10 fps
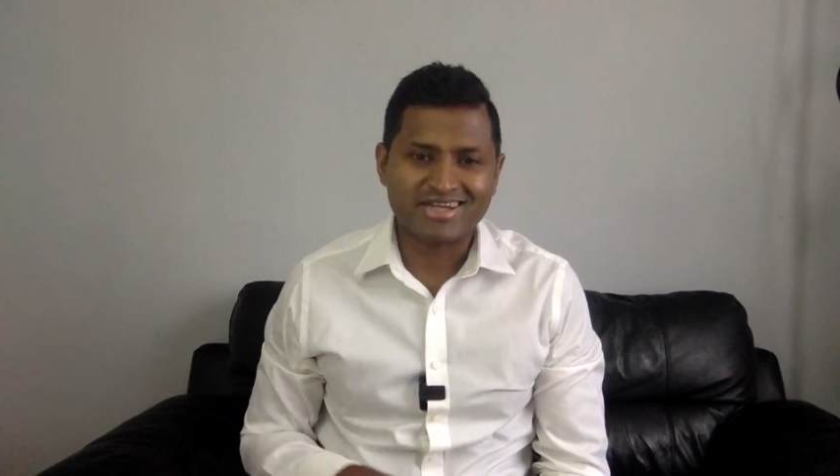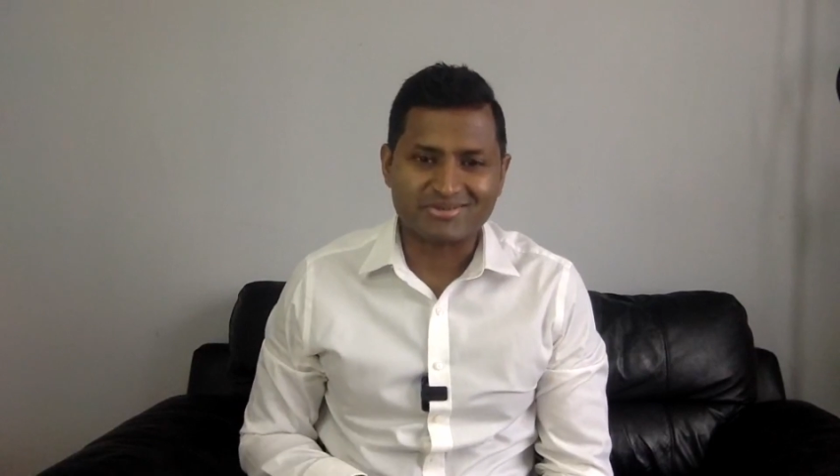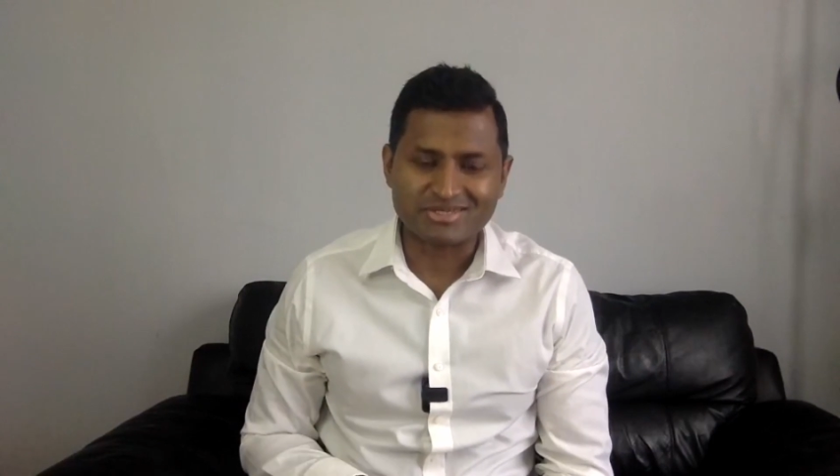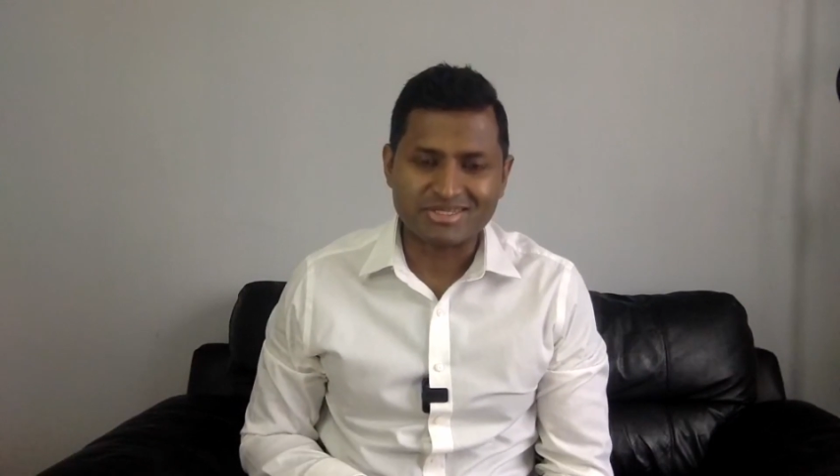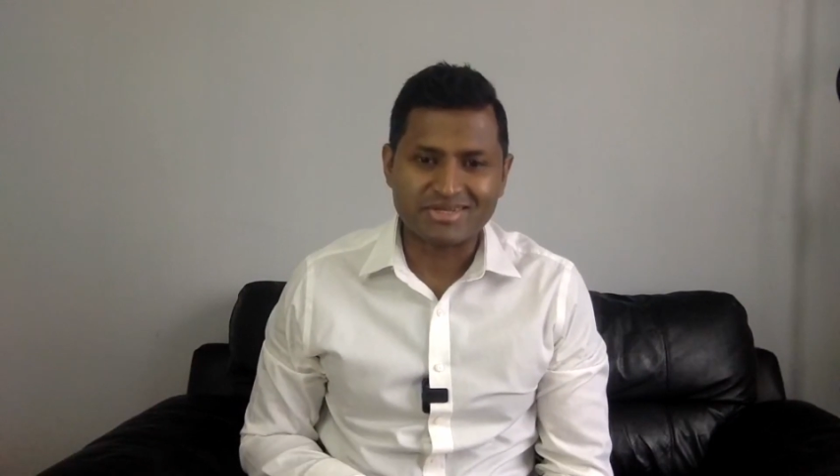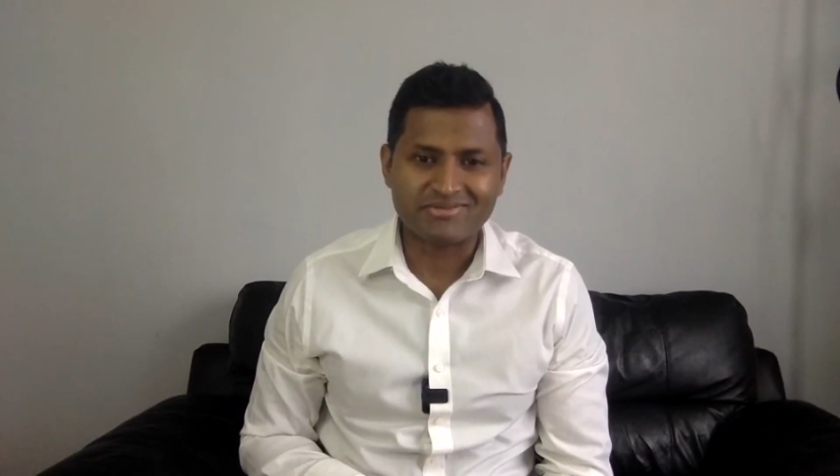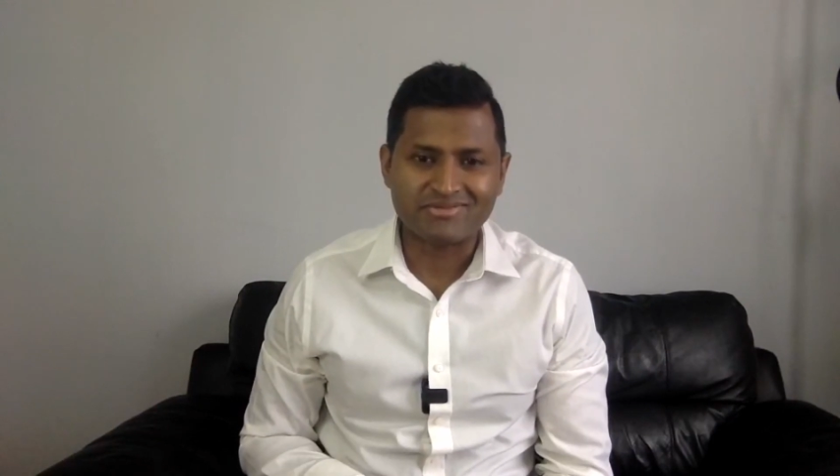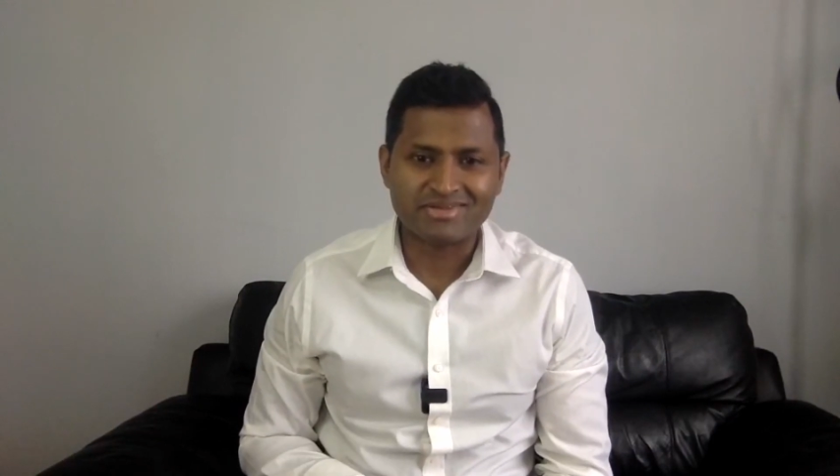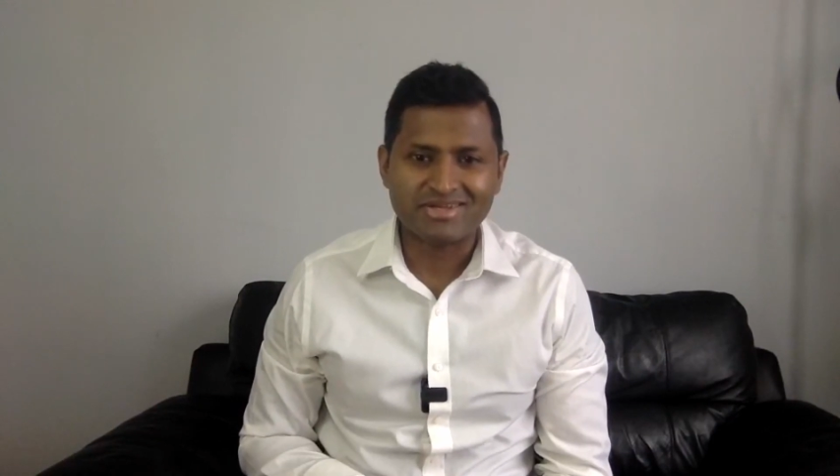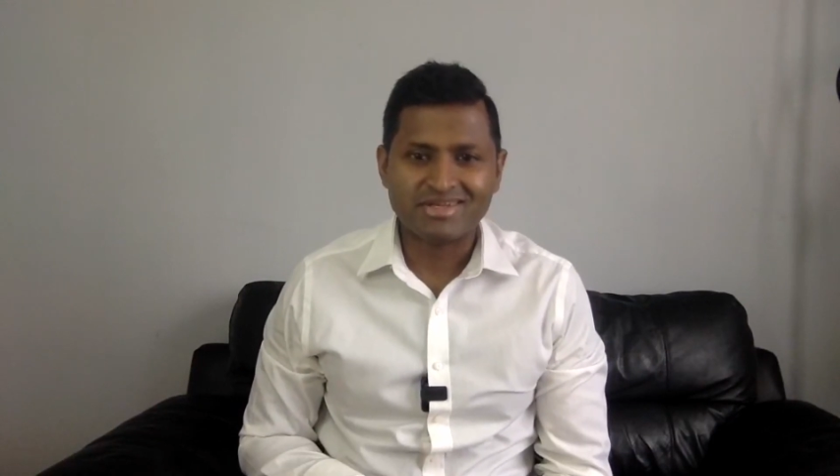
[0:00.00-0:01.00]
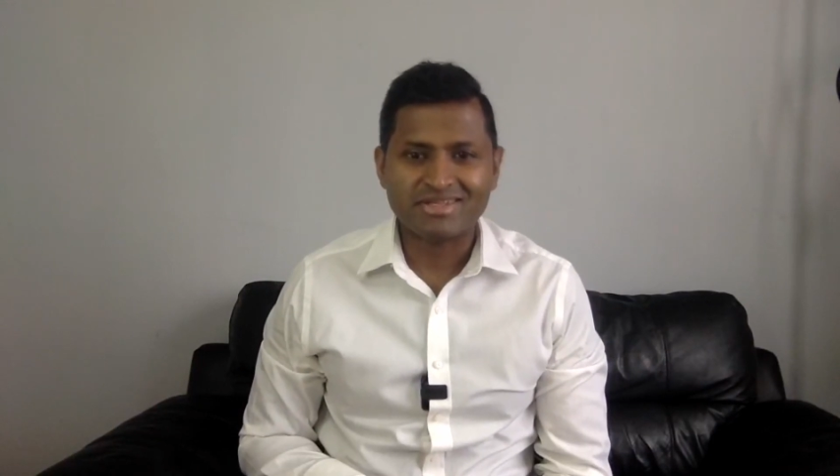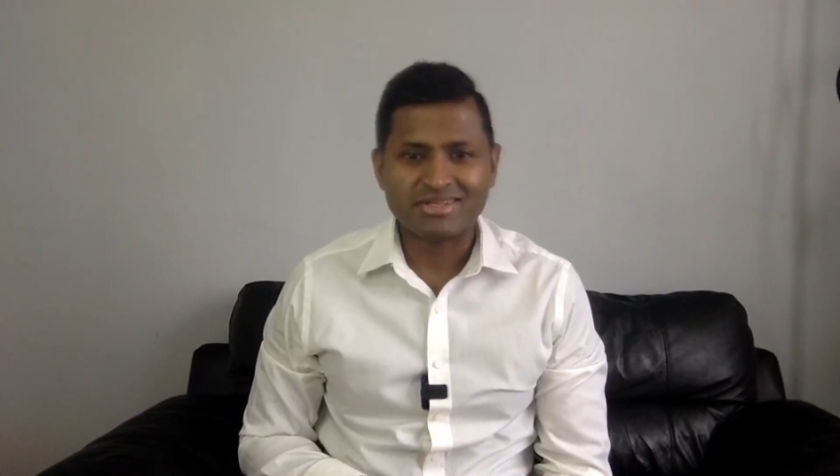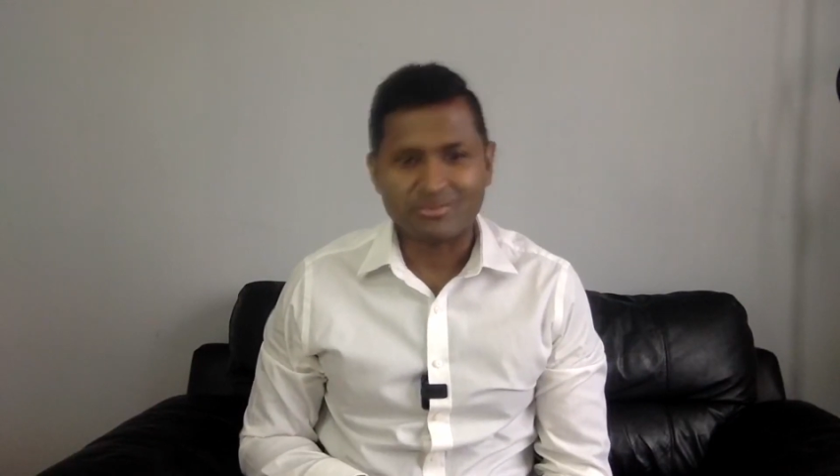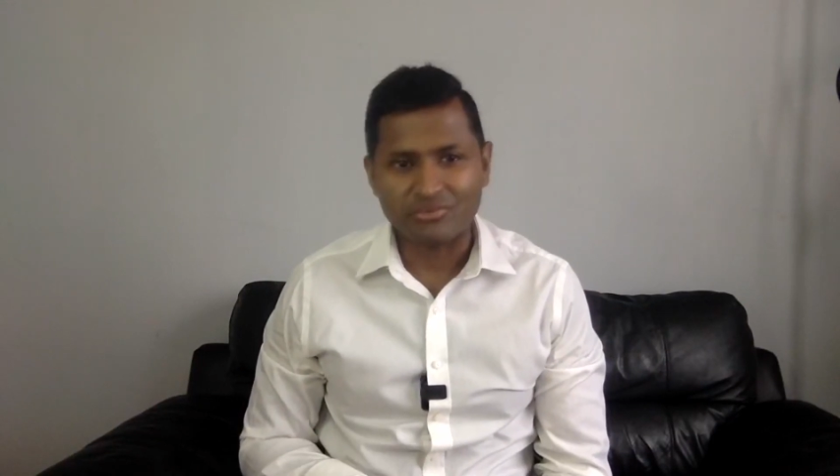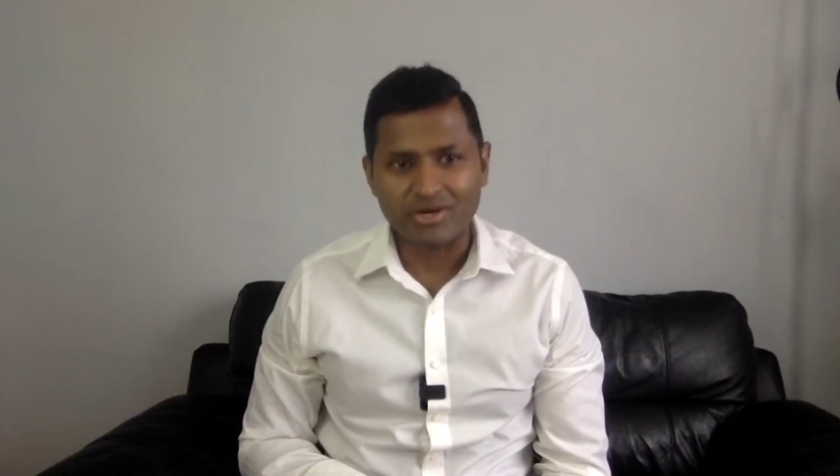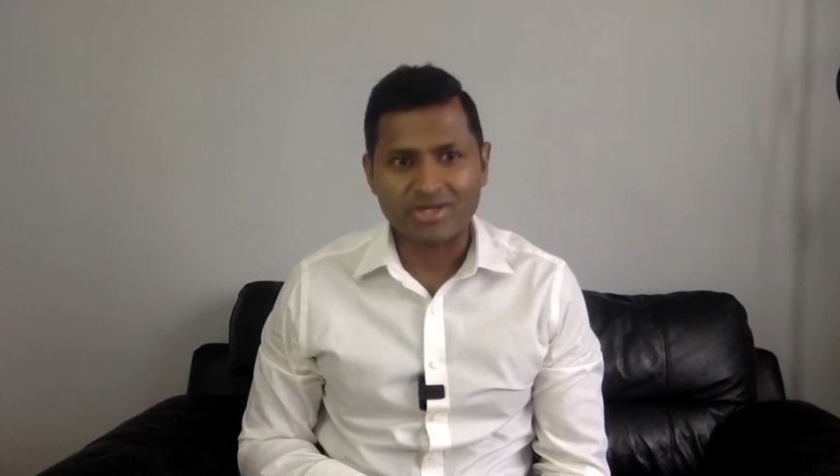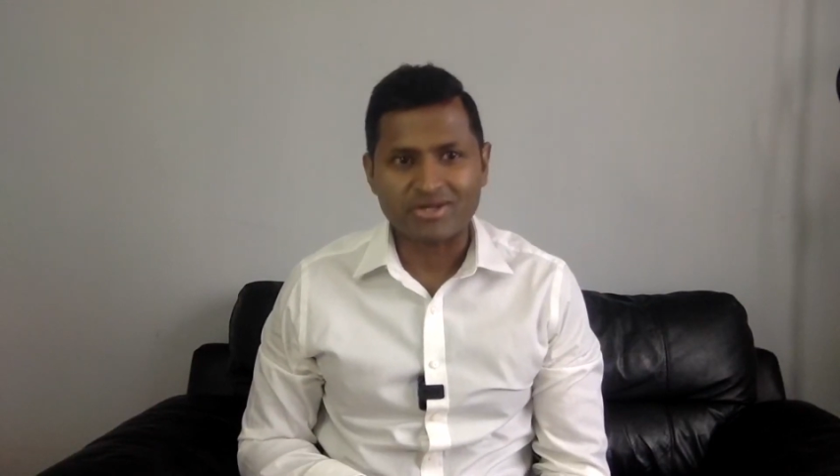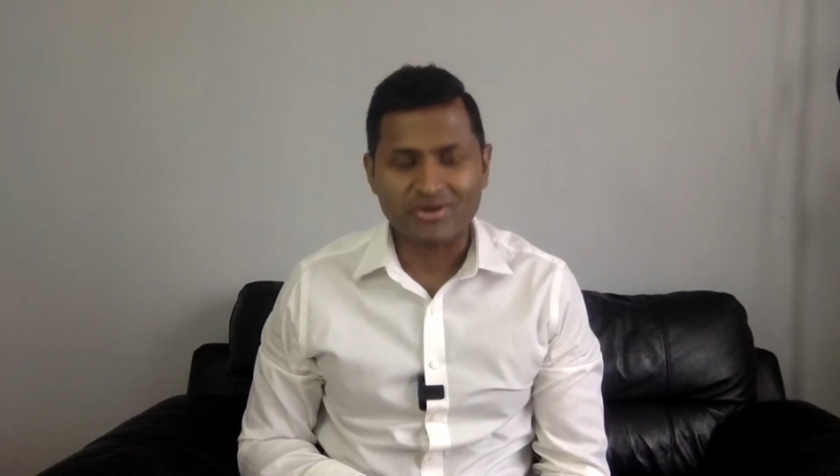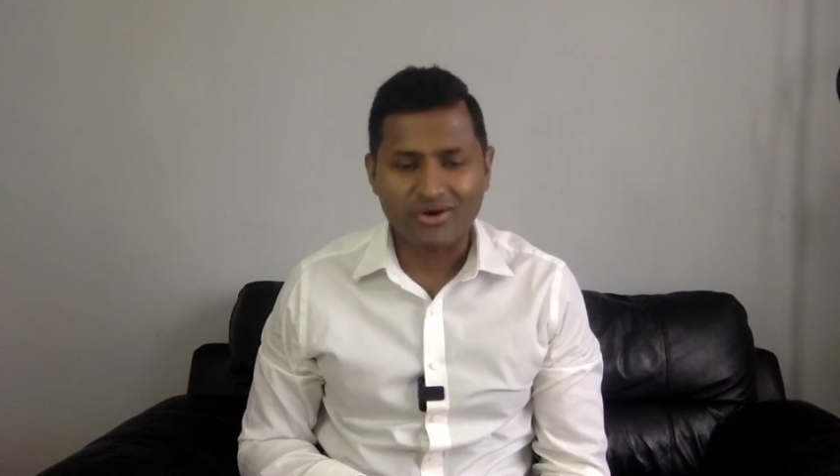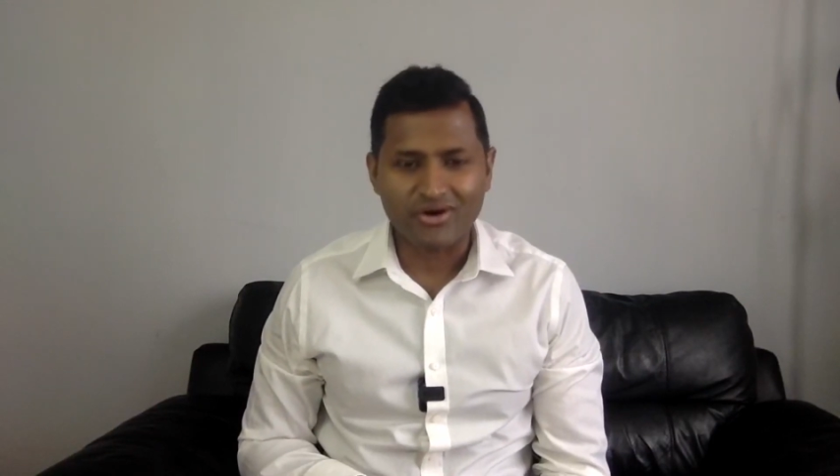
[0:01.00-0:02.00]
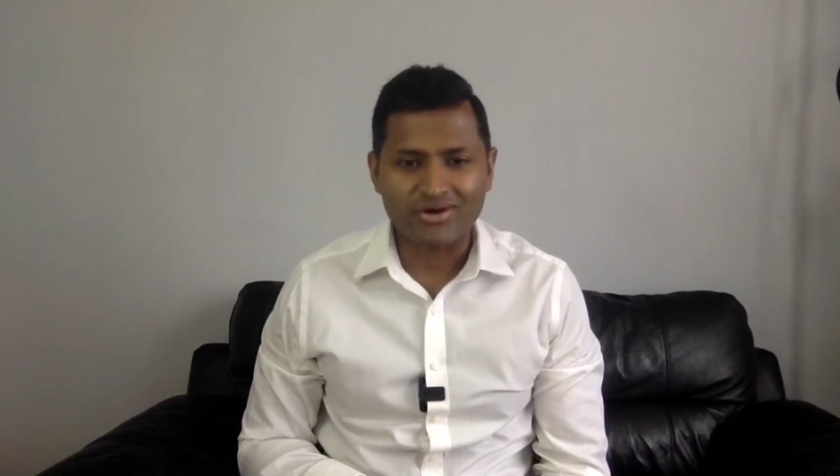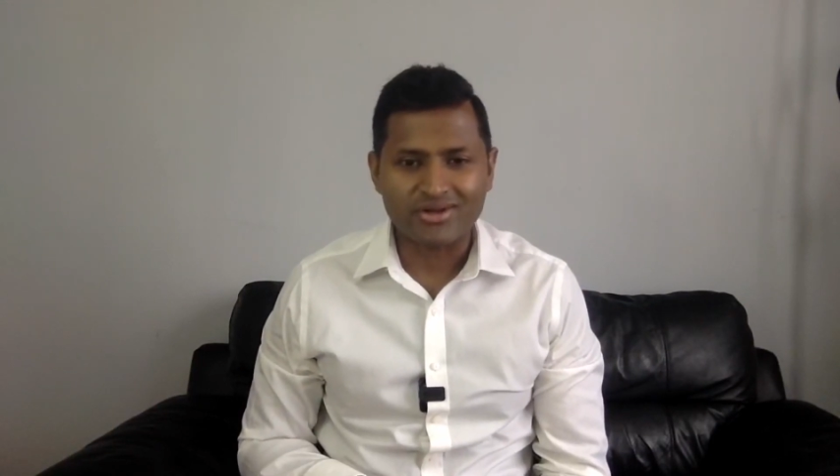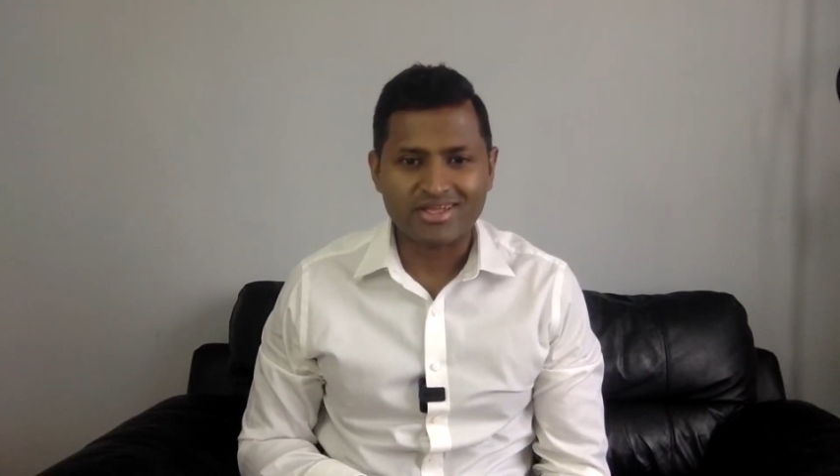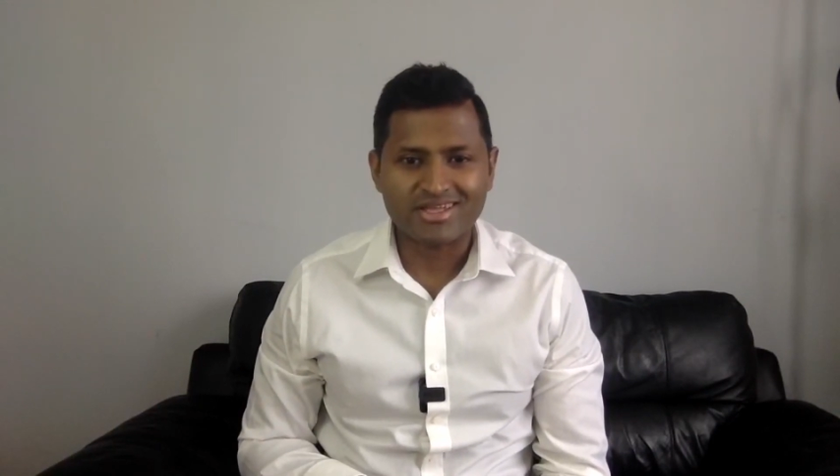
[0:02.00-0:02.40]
receive the Word of God?